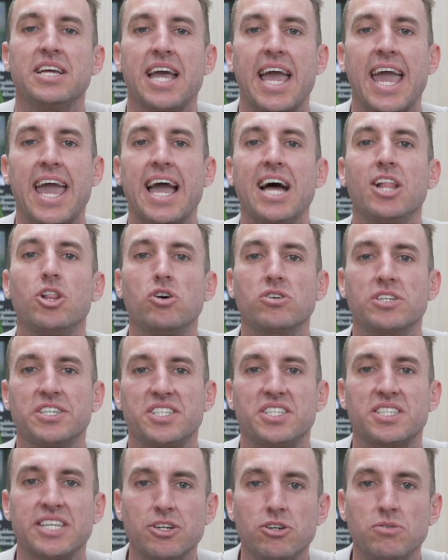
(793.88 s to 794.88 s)
how long a
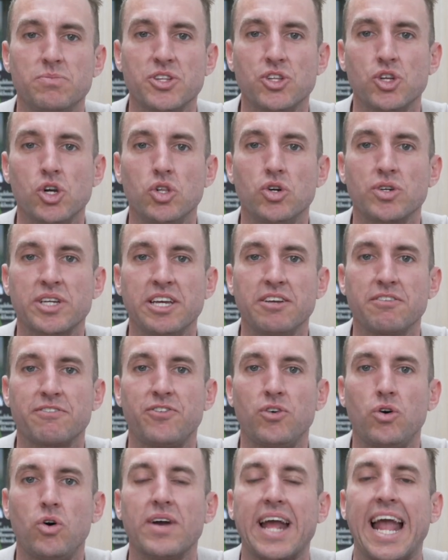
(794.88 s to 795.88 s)
settlement you're looking
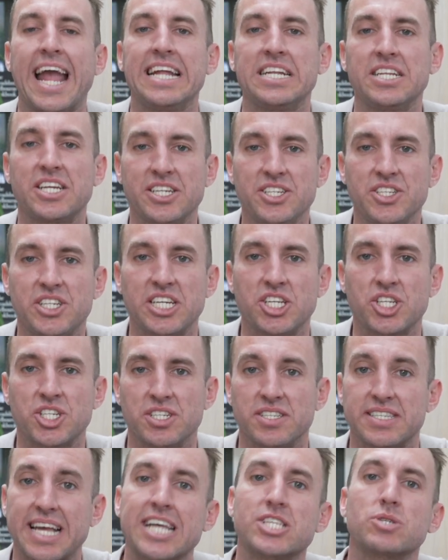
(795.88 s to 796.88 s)
for, and
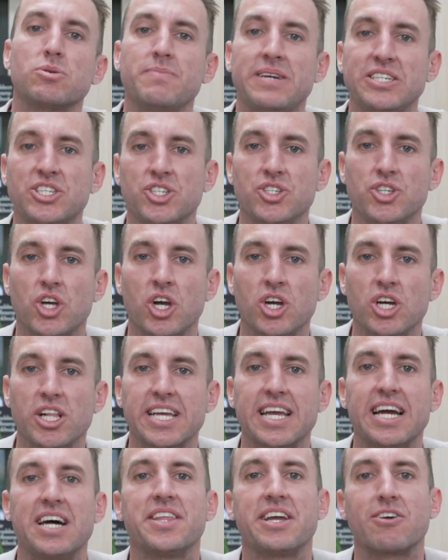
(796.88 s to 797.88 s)
conditions. As we mentioned
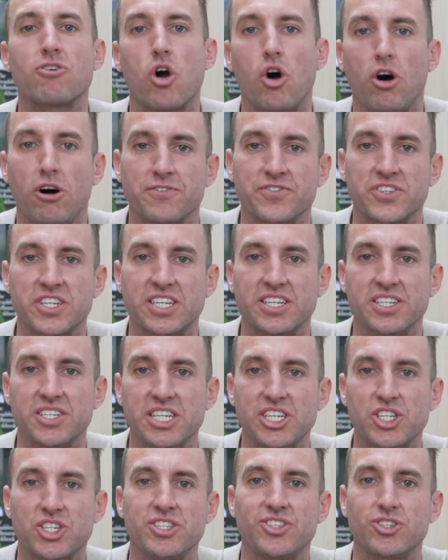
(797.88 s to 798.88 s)
earlier, there are often
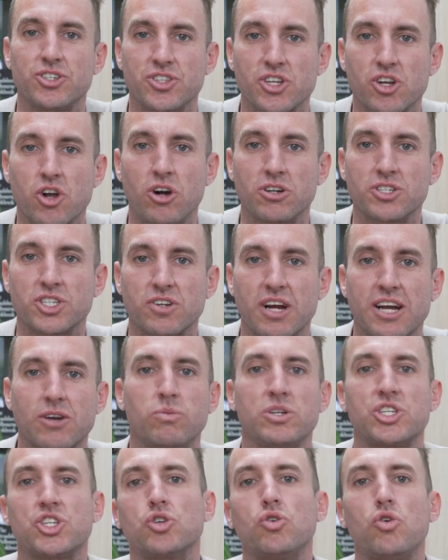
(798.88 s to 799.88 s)
conditions on the contract
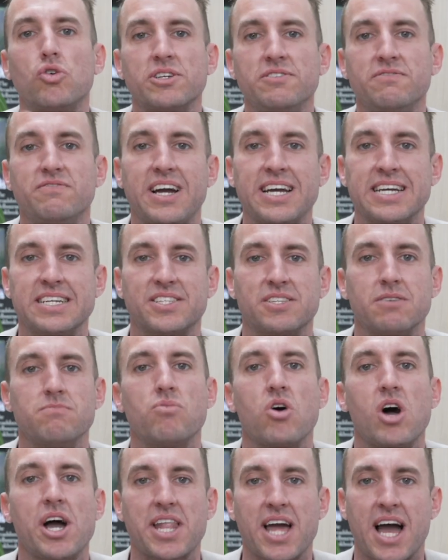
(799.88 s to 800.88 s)
which your conveyancer
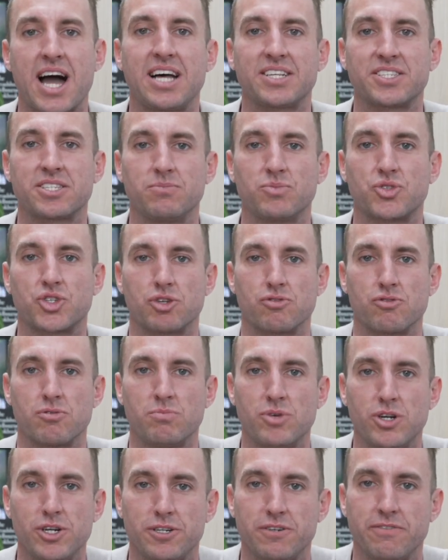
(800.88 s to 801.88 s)
might ask them to
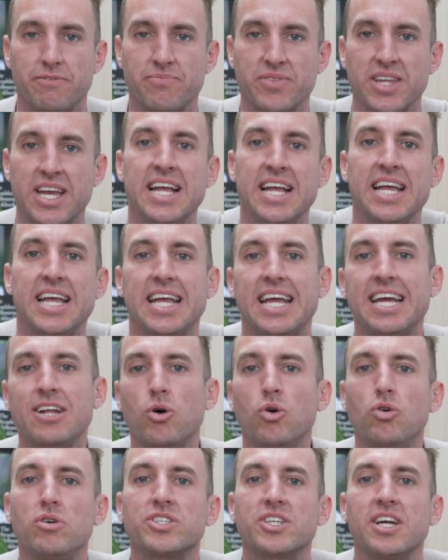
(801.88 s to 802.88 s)
remove. It
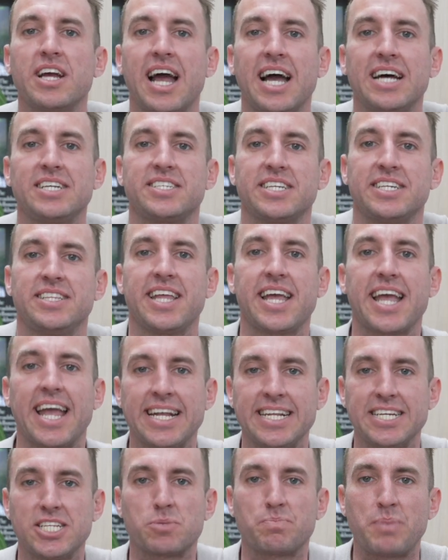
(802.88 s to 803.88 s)
also has in there
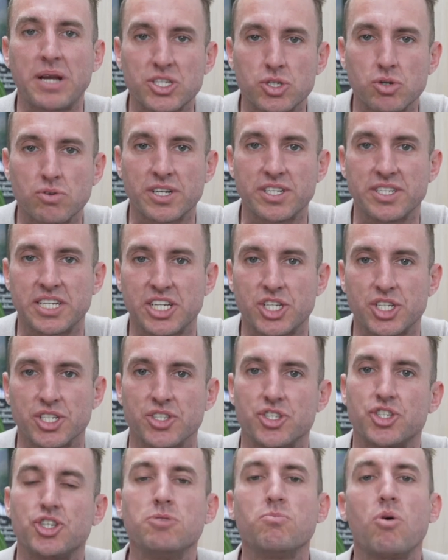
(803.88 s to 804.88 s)
any special
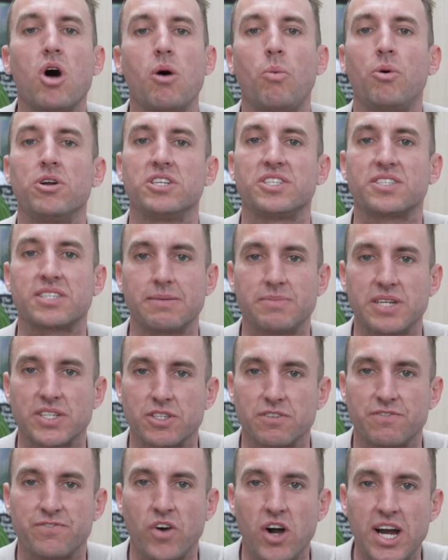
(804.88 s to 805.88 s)
conditions. You might want a subject
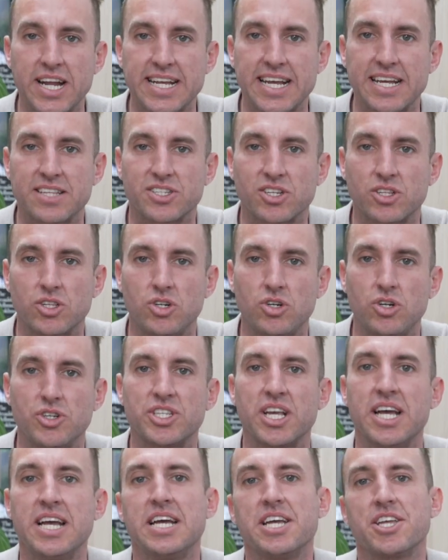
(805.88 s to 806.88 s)
to finance
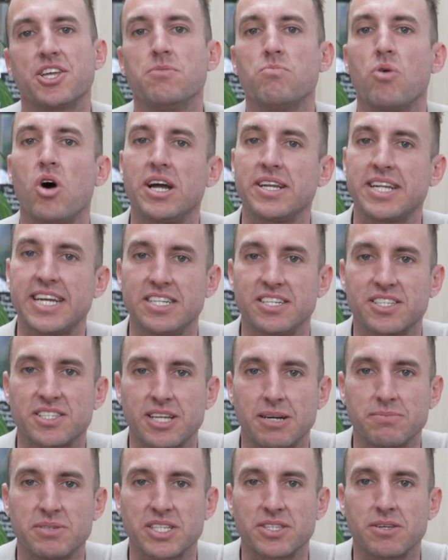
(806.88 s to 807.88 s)
clause. You might need a
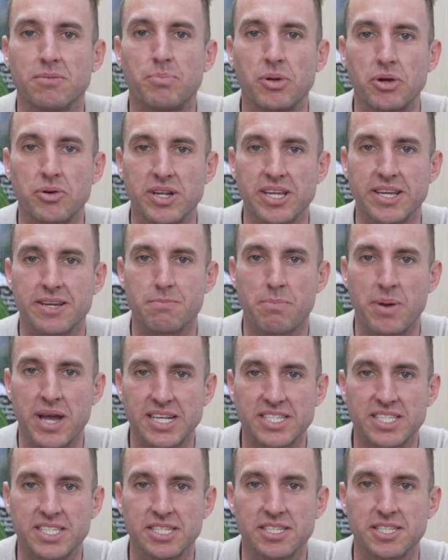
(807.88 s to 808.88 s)
subject to building and
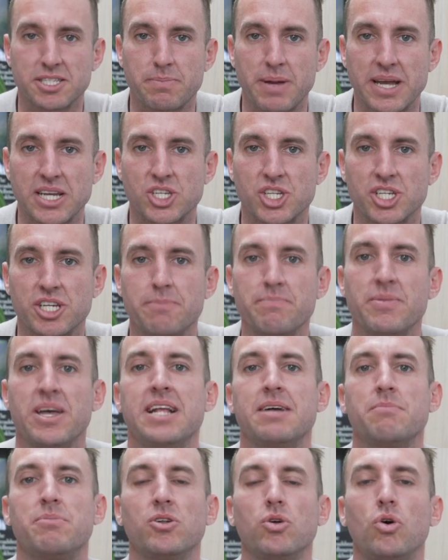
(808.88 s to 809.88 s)
pest inspection.
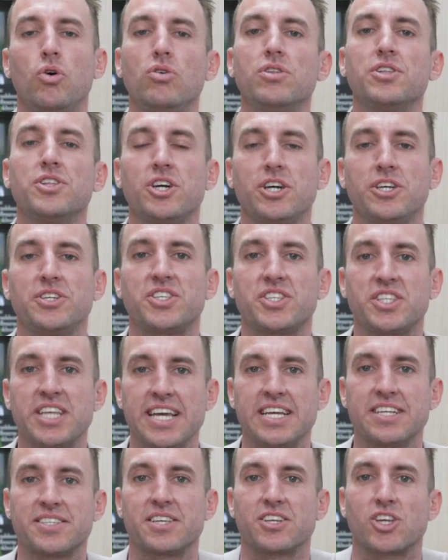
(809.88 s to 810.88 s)
But all of those
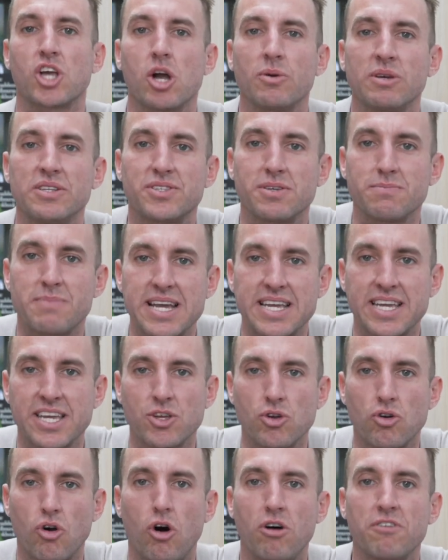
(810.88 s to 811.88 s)
things that go into
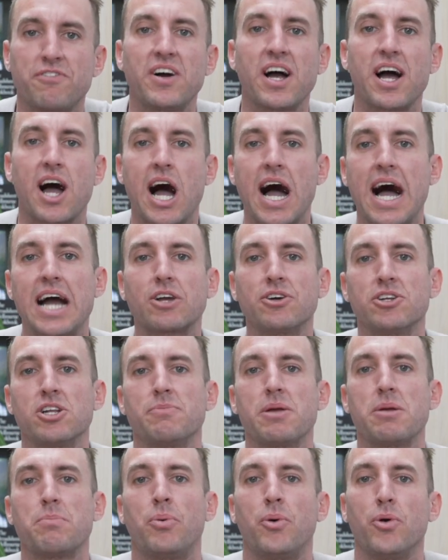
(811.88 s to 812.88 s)
making your offer are going to
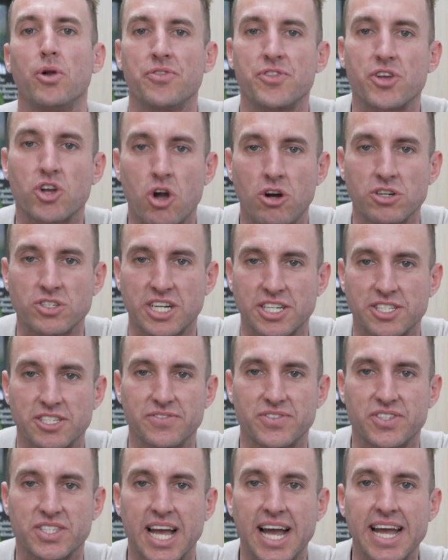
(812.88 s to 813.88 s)
be put on the contract
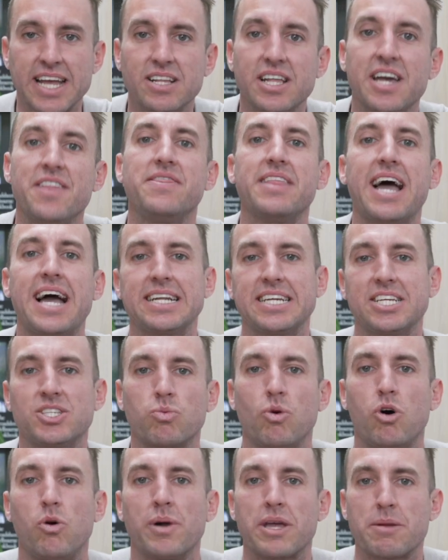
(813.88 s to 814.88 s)
of sale, and that is
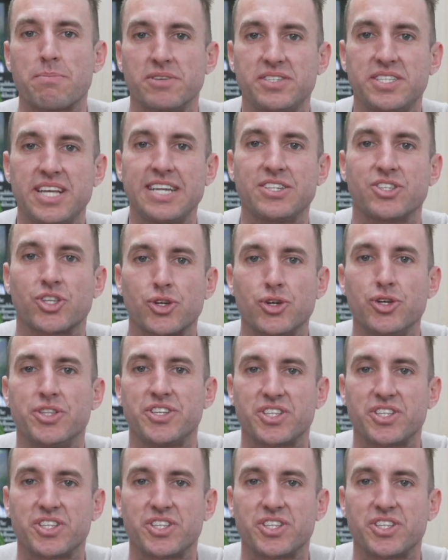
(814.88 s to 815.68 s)
what we present to the